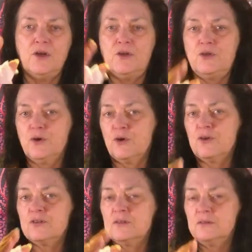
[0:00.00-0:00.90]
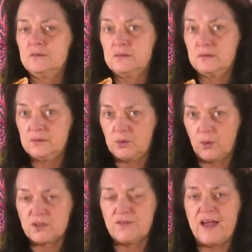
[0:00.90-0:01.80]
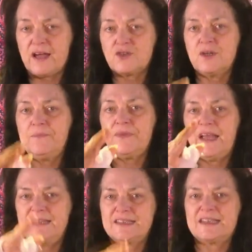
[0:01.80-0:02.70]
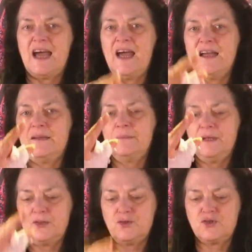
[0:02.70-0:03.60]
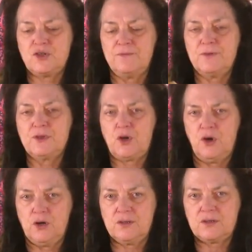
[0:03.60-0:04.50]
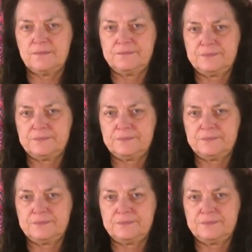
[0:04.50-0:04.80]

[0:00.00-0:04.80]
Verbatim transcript: your course of action at the time that you shuffled the cards.